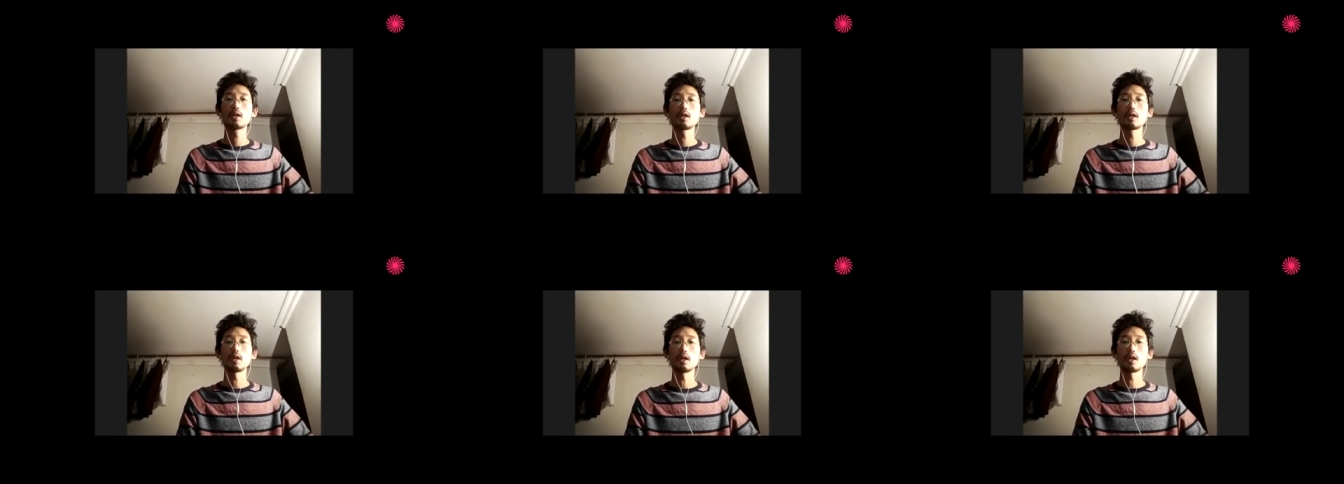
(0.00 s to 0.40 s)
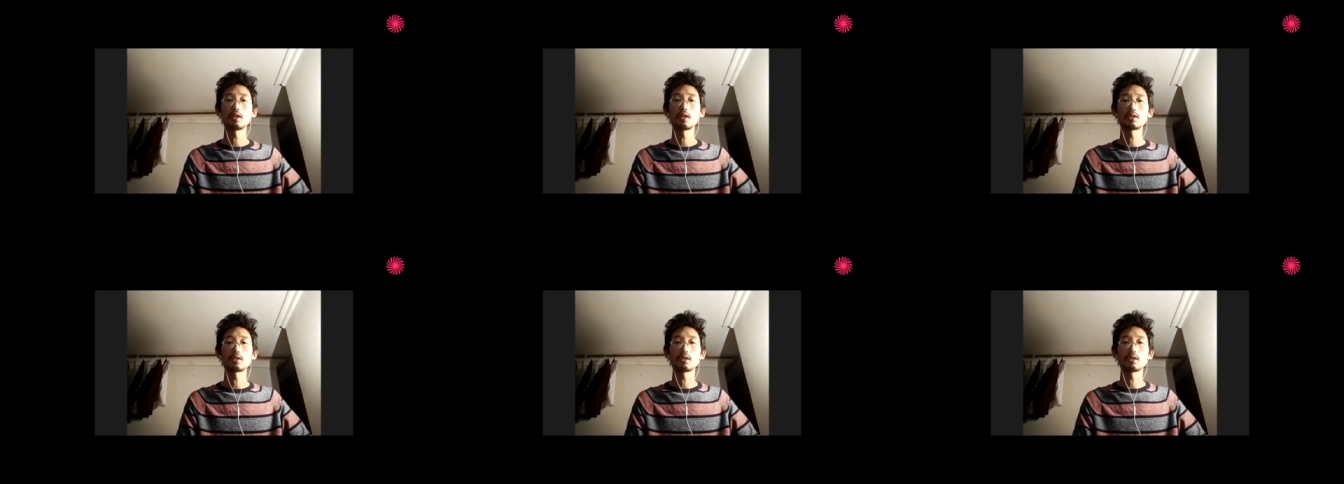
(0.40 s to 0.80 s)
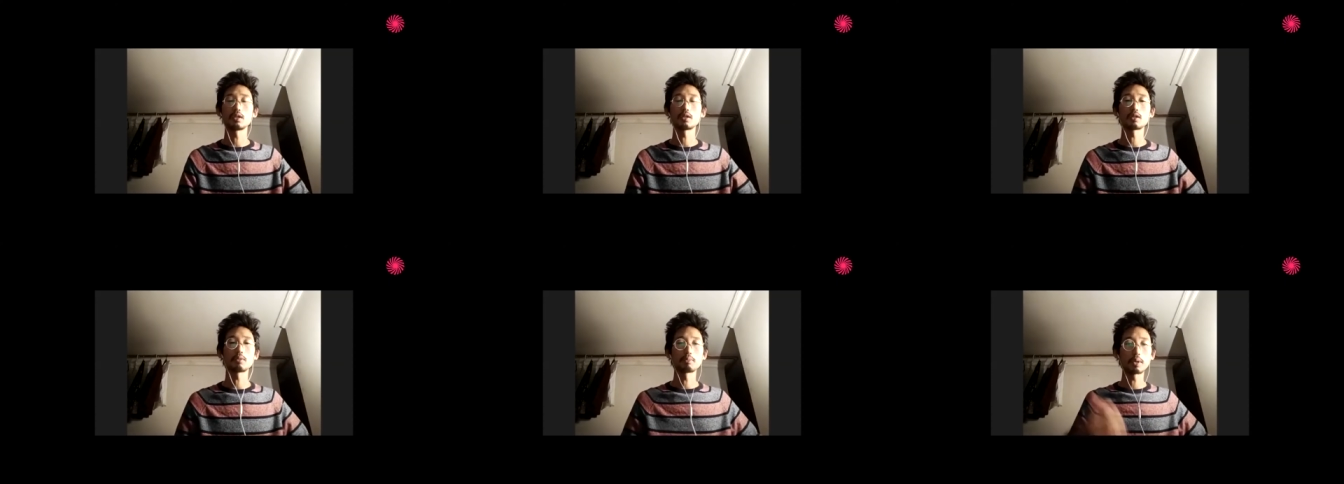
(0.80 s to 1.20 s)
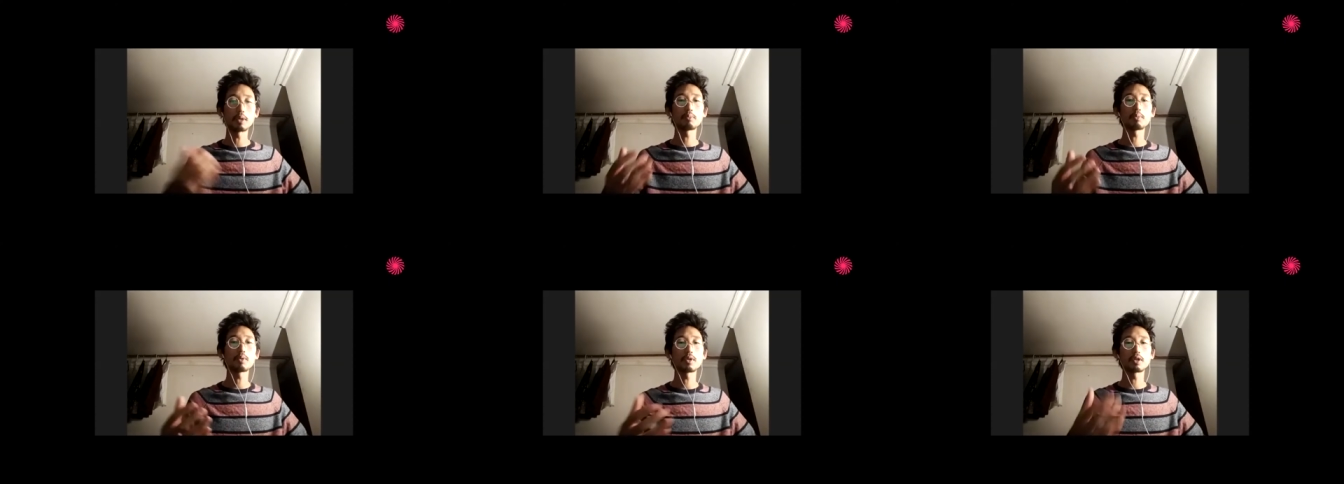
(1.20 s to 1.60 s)
uh, the, some
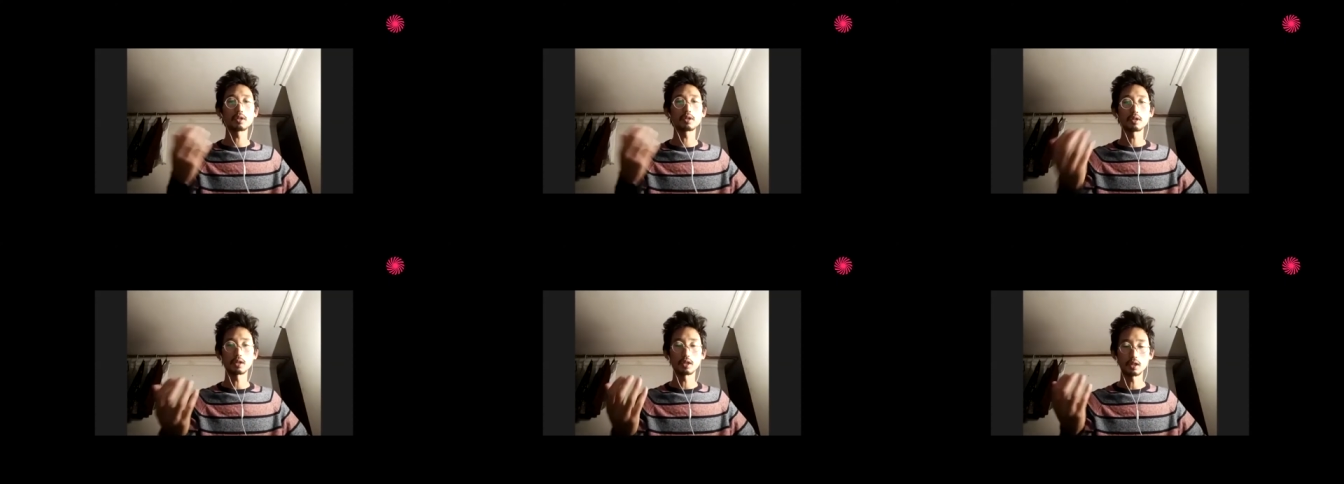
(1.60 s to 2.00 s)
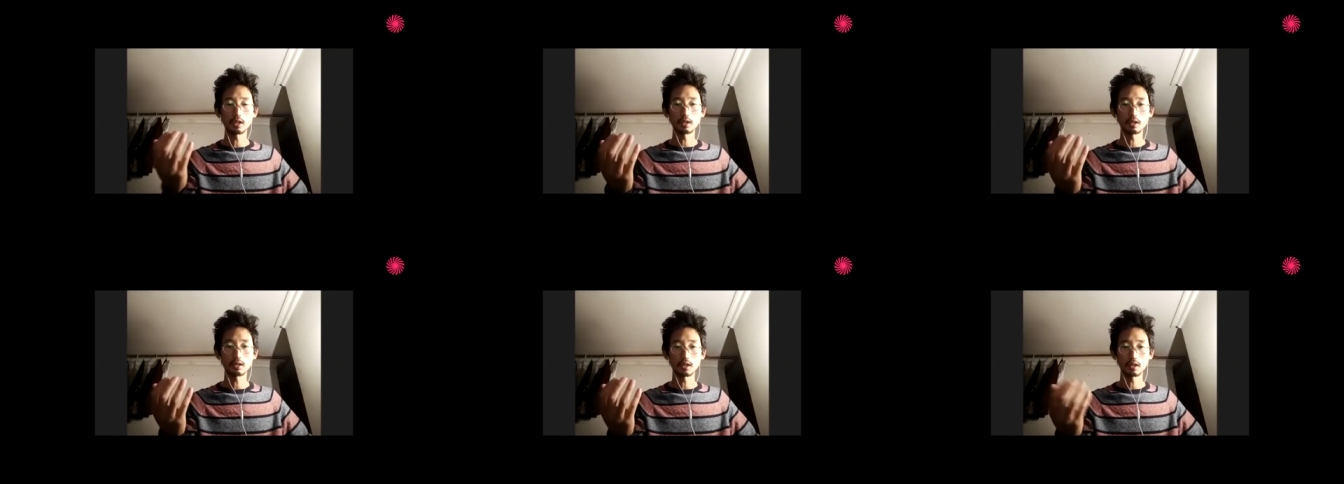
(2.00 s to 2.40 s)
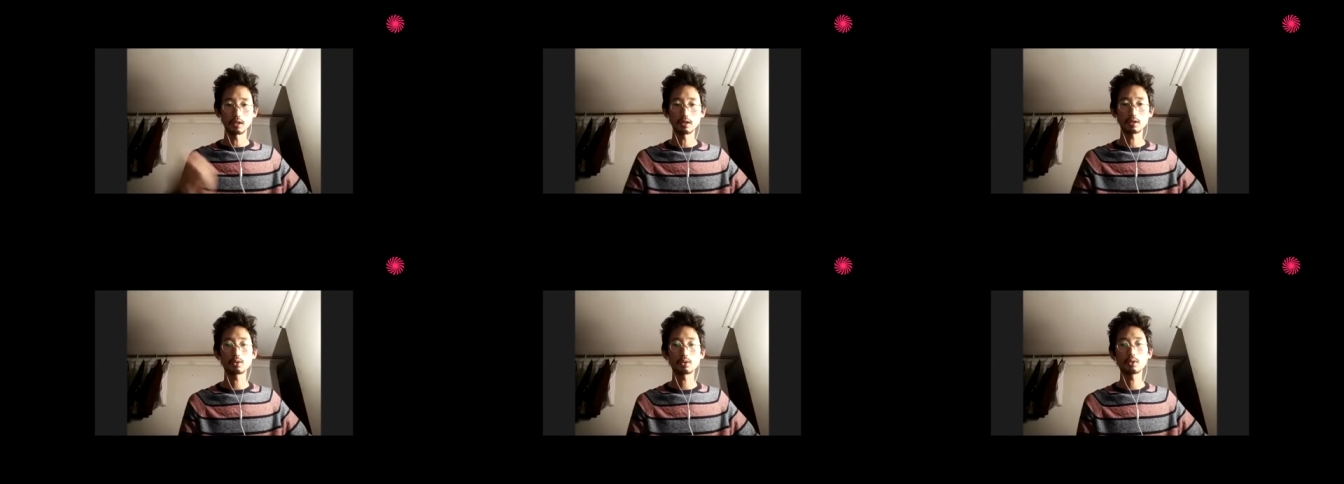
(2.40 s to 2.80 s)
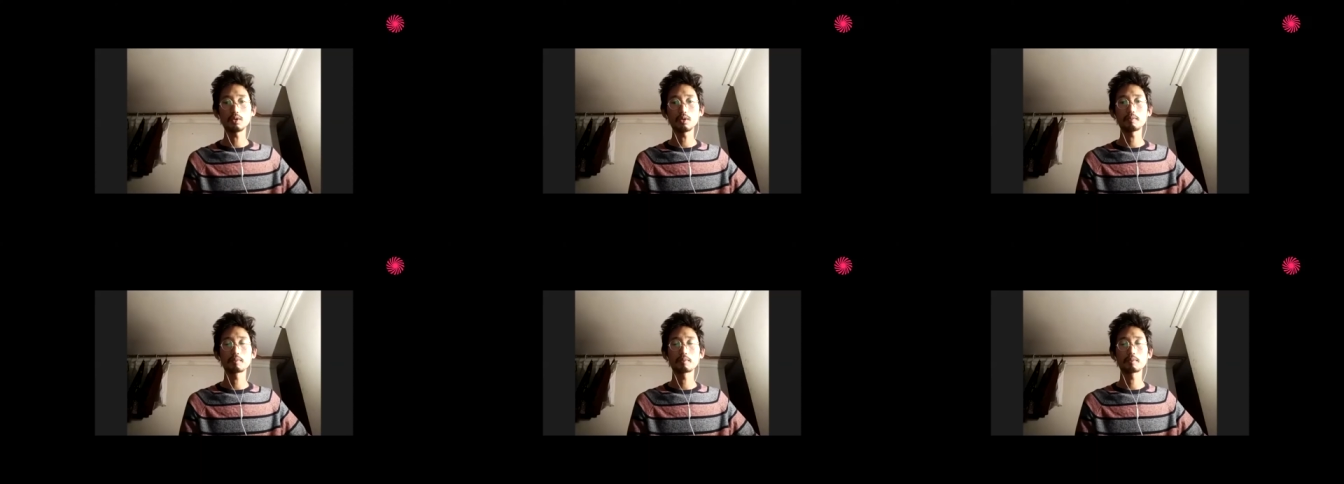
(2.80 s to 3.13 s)
people in, in, in the school,